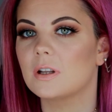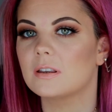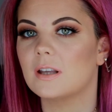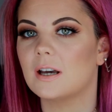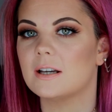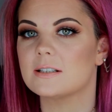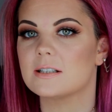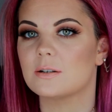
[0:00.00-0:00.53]

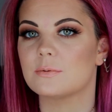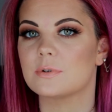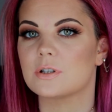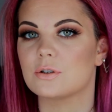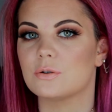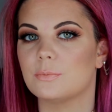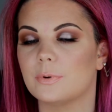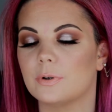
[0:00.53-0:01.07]
that is it with
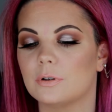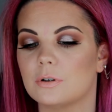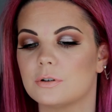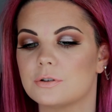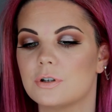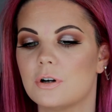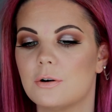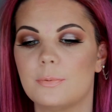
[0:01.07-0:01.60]
Snowball
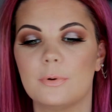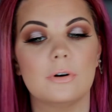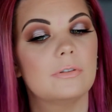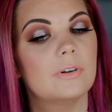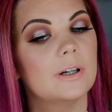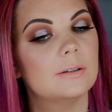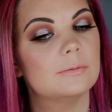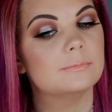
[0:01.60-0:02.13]
on top of
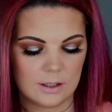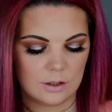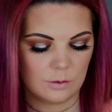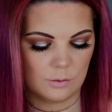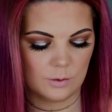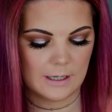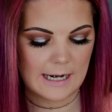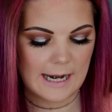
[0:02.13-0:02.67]
it.
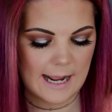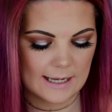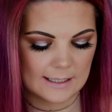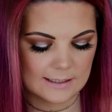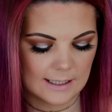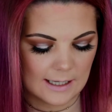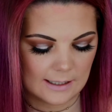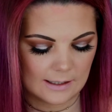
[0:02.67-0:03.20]
So
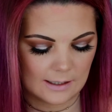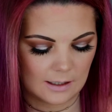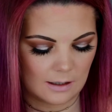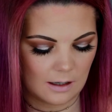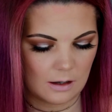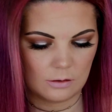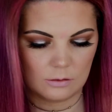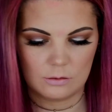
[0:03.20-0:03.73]
next, I think
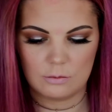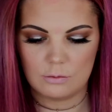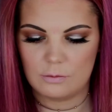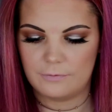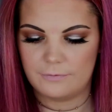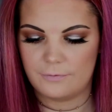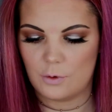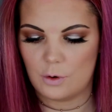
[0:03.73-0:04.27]
I'll go
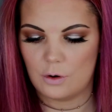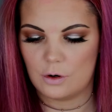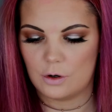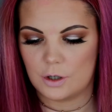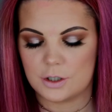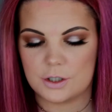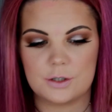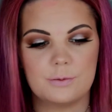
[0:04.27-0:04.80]

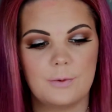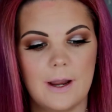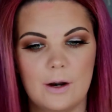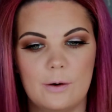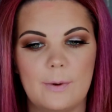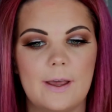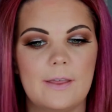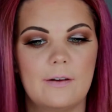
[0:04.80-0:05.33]
for
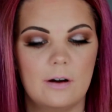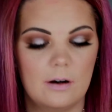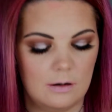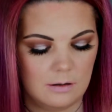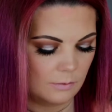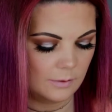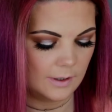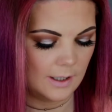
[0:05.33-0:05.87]
Sweater Weather.
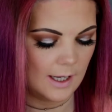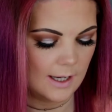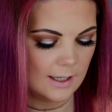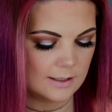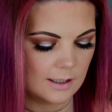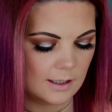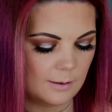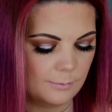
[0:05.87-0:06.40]
Oh yeah,
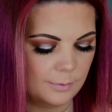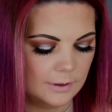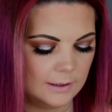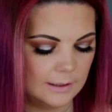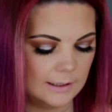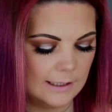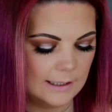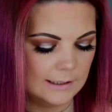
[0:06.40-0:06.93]
it's a
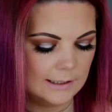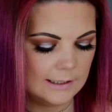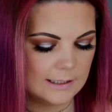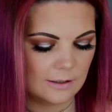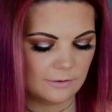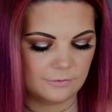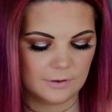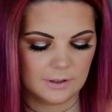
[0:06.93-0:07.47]
completely
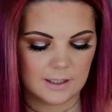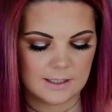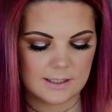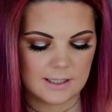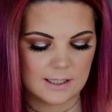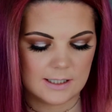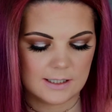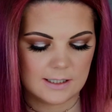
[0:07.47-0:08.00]
different
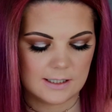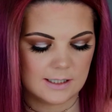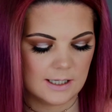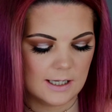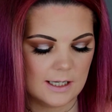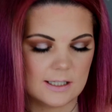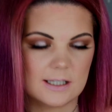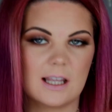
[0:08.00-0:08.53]

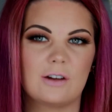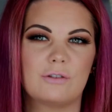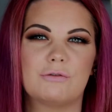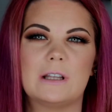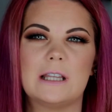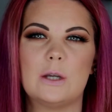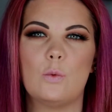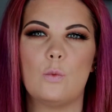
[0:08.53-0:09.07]
consistency. It's like
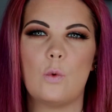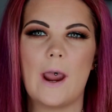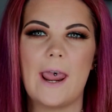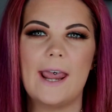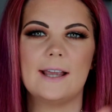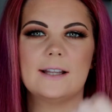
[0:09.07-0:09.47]
really wet.